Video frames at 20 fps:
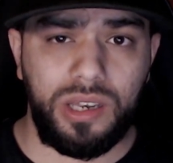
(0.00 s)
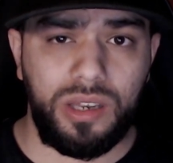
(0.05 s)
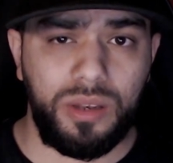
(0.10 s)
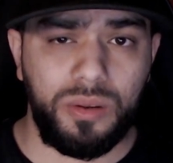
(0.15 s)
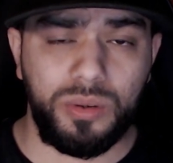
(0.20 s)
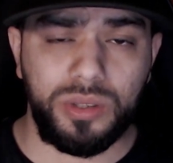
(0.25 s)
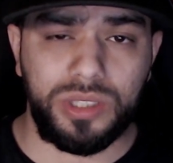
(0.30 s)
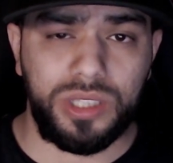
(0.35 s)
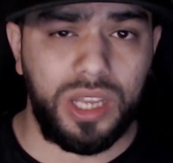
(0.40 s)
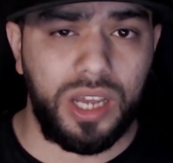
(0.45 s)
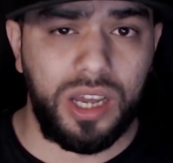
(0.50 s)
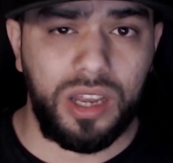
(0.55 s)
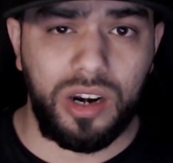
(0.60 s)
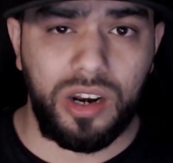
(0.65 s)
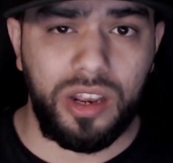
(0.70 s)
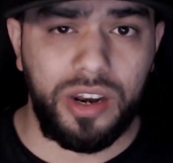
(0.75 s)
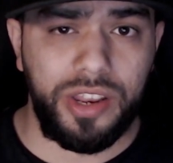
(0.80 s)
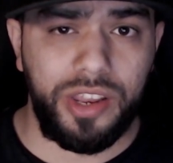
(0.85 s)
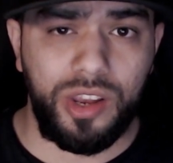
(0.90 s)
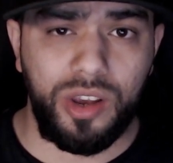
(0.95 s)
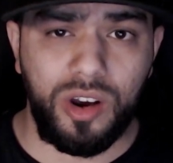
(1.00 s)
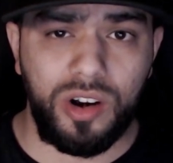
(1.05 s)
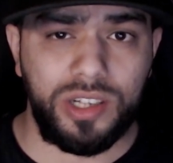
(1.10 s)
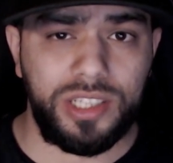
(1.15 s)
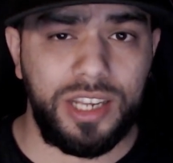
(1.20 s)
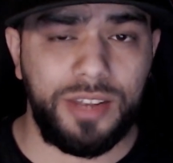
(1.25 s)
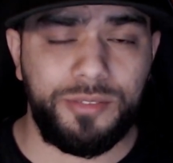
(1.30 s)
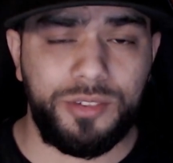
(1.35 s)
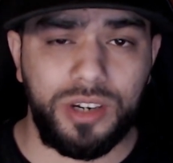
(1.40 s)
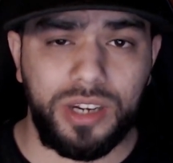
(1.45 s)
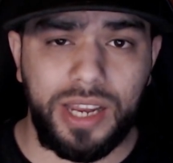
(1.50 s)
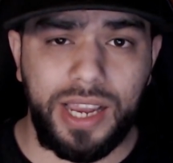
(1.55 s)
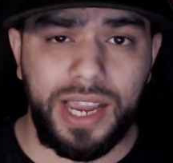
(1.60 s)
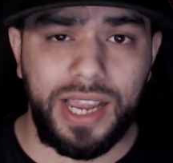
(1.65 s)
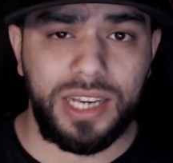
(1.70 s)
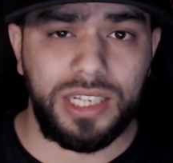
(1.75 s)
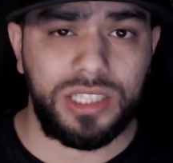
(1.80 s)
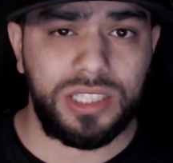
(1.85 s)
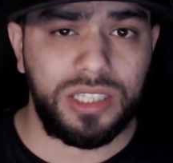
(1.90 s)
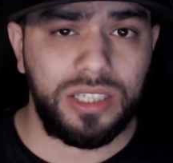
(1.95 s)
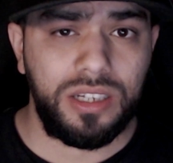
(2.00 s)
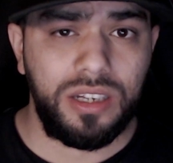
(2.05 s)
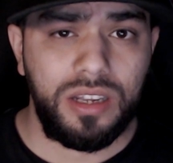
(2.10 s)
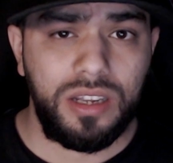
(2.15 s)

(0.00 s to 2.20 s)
was not a lot of yards after catch.